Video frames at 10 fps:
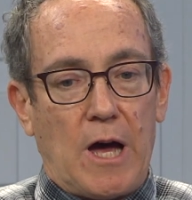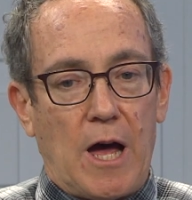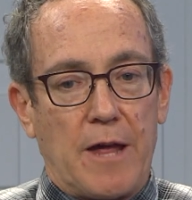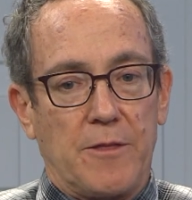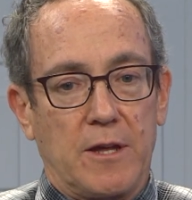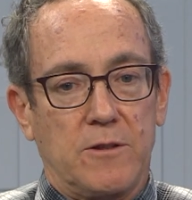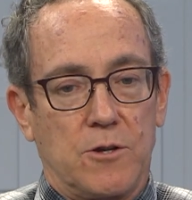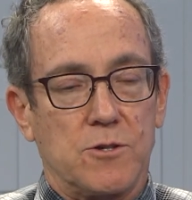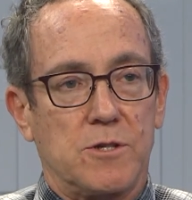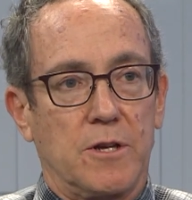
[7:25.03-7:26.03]
I think
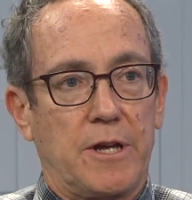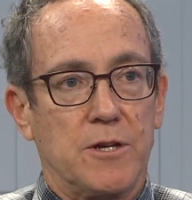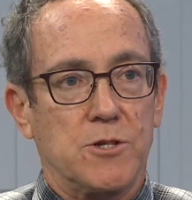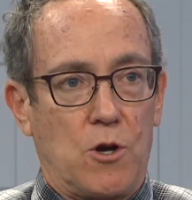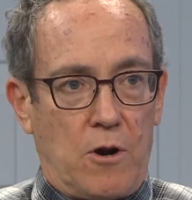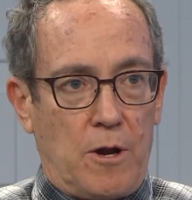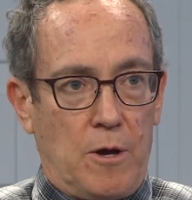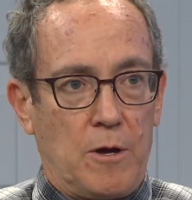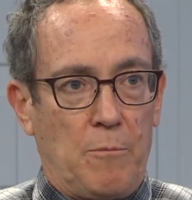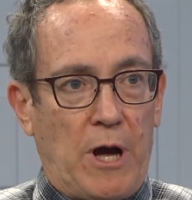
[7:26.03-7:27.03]
there's concern
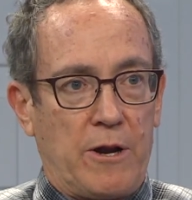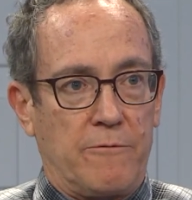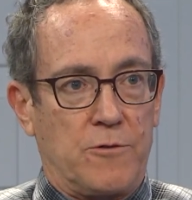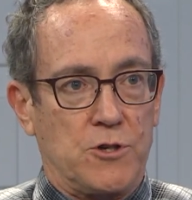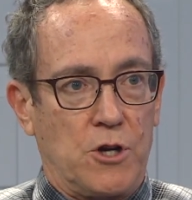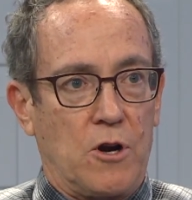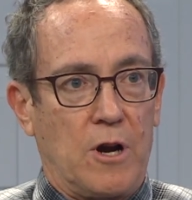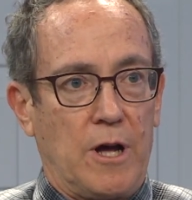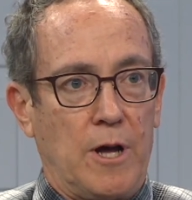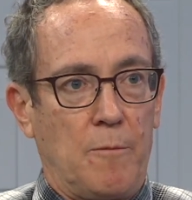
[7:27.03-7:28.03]
about it, for
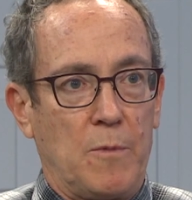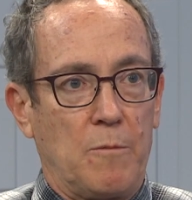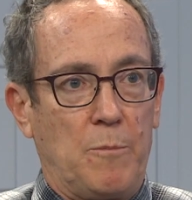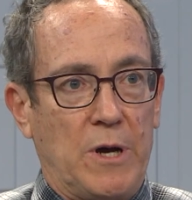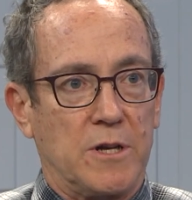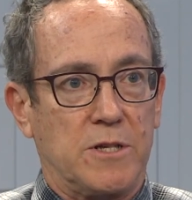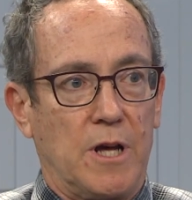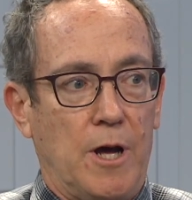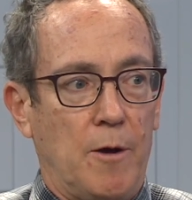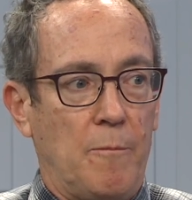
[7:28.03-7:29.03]
sure, but
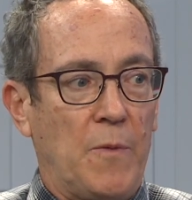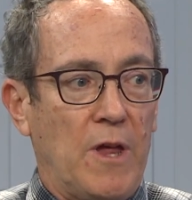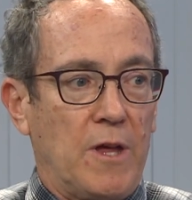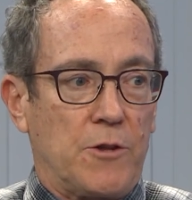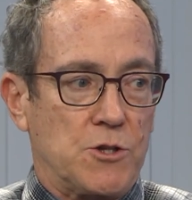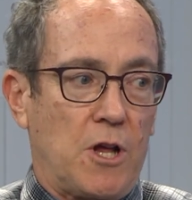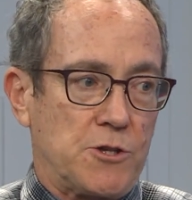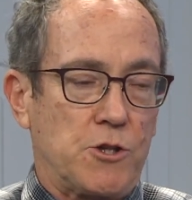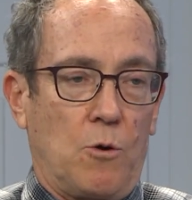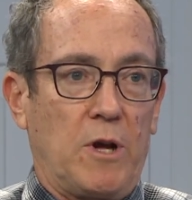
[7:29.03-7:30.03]
there's
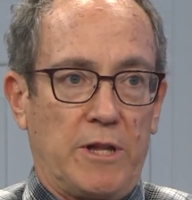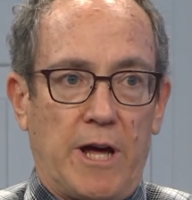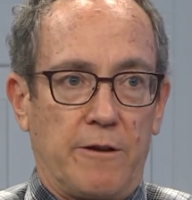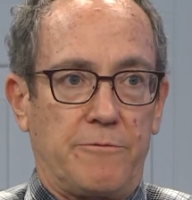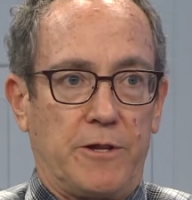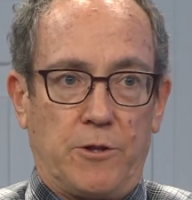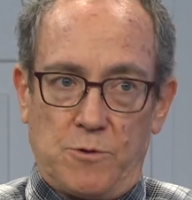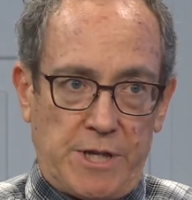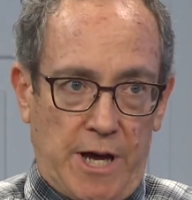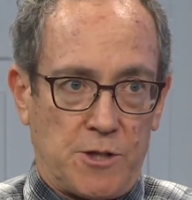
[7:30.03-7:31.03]
also a lot of
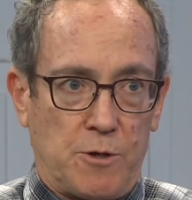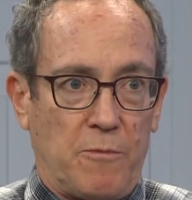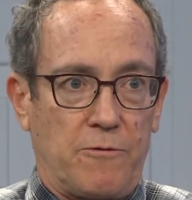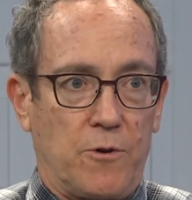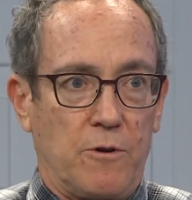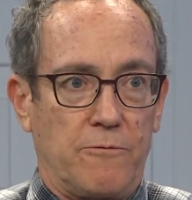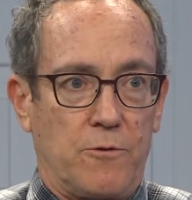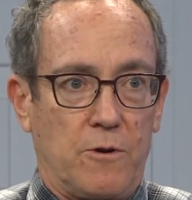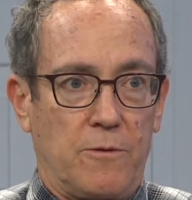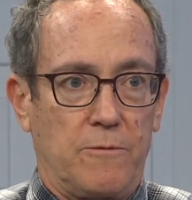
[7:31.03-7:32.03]
enthusiasm for
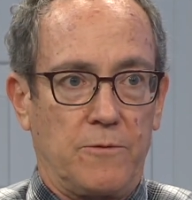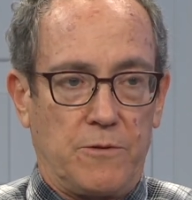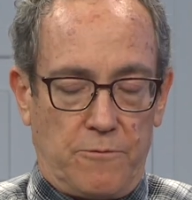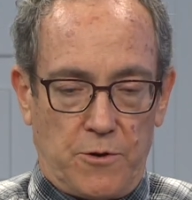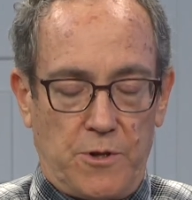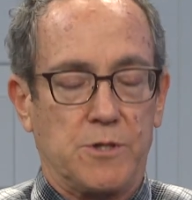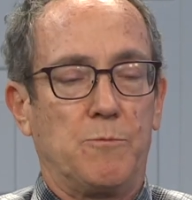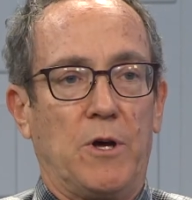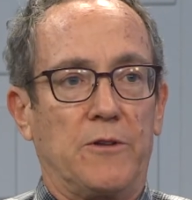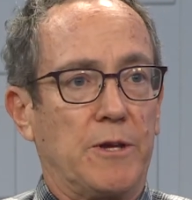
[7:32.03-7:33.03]
this
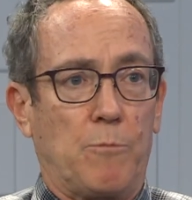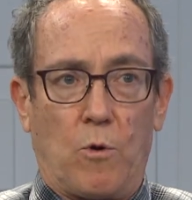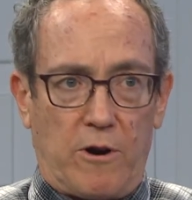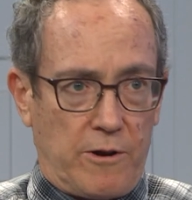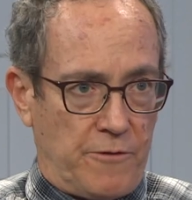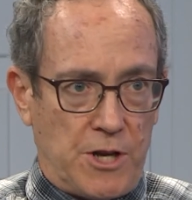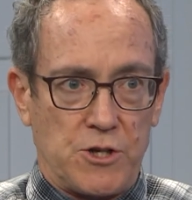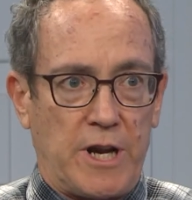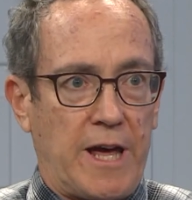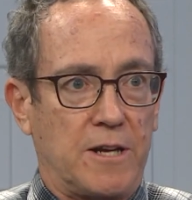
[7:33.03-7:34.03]
bill, the Border
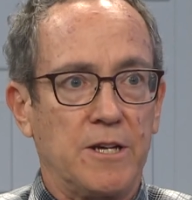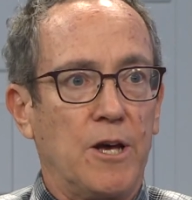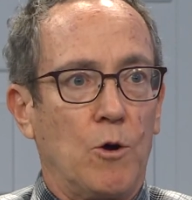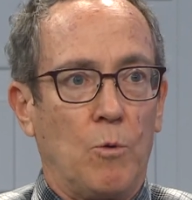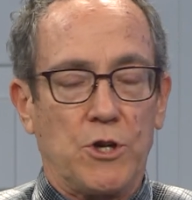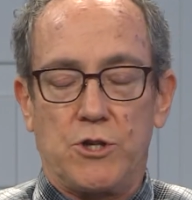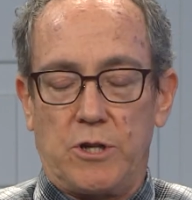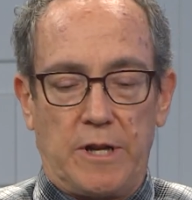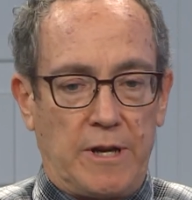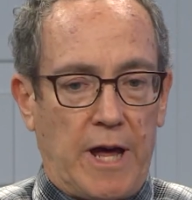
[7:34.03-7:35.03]
Invasion Act, which
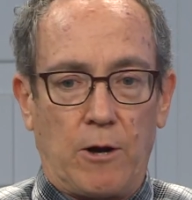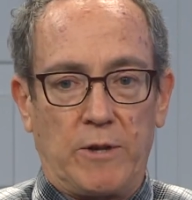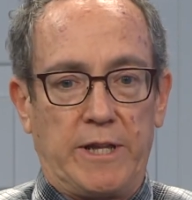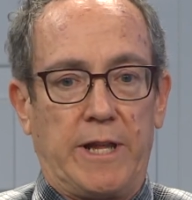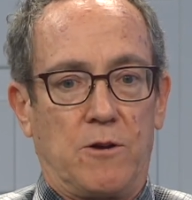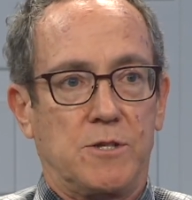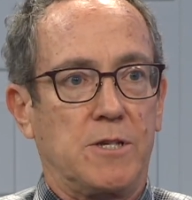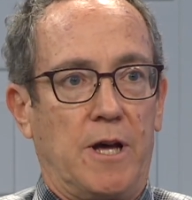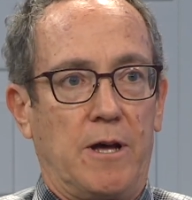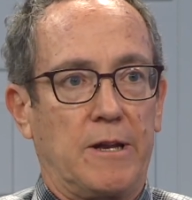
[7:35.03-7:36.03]
not only allows
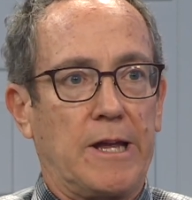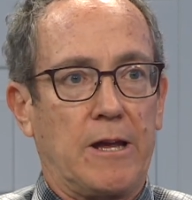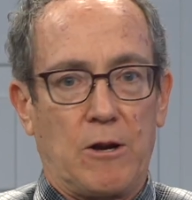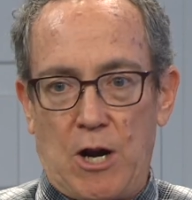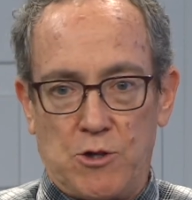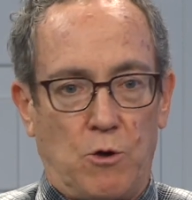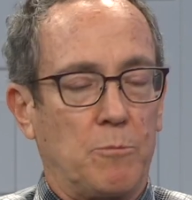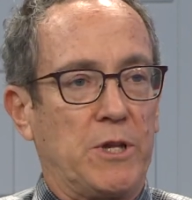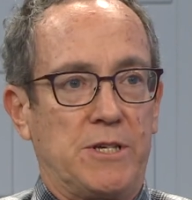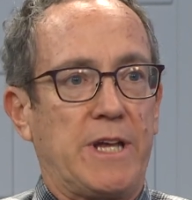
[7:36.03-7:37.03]
Arizona
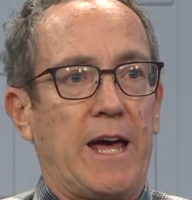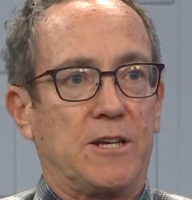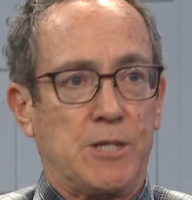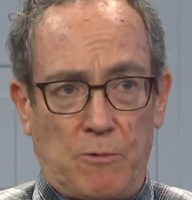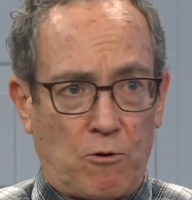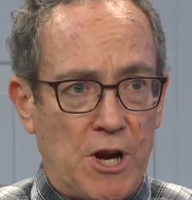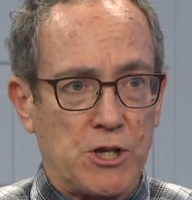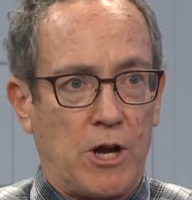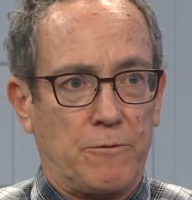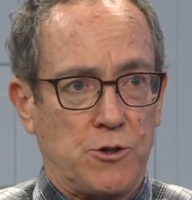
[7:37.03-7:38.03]
police to act as
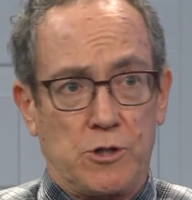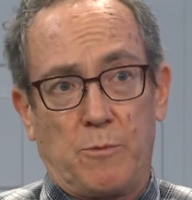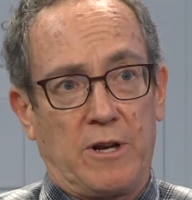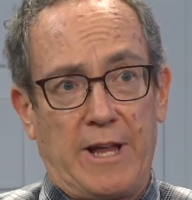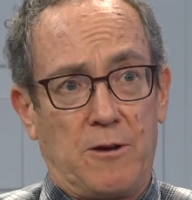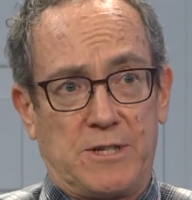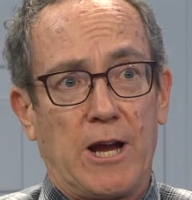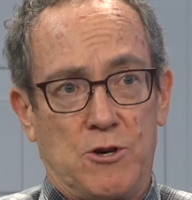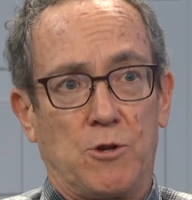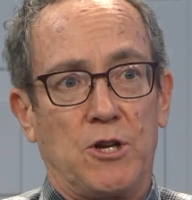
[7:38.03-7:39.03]
immigration officers, but allows
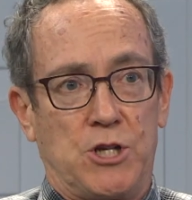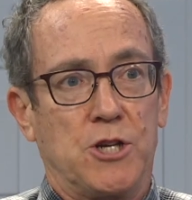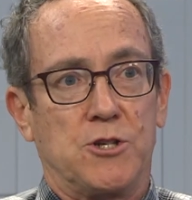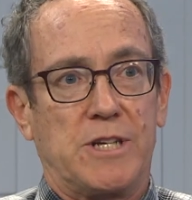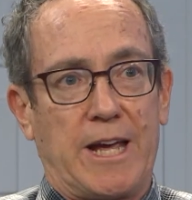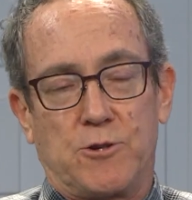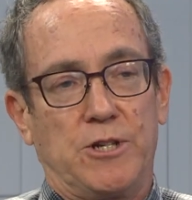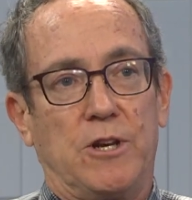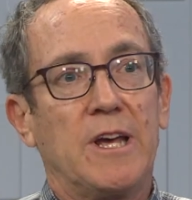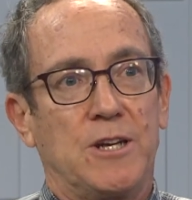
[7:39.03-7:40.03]
Arizona judges to
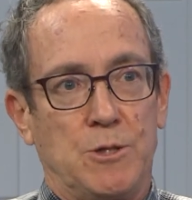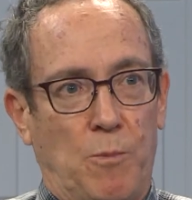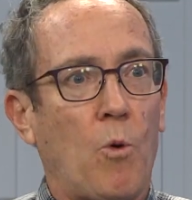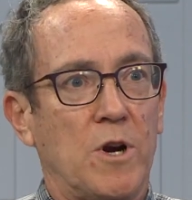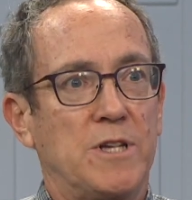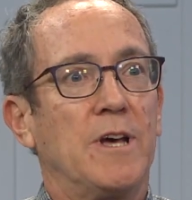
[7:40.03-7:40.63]
actually deport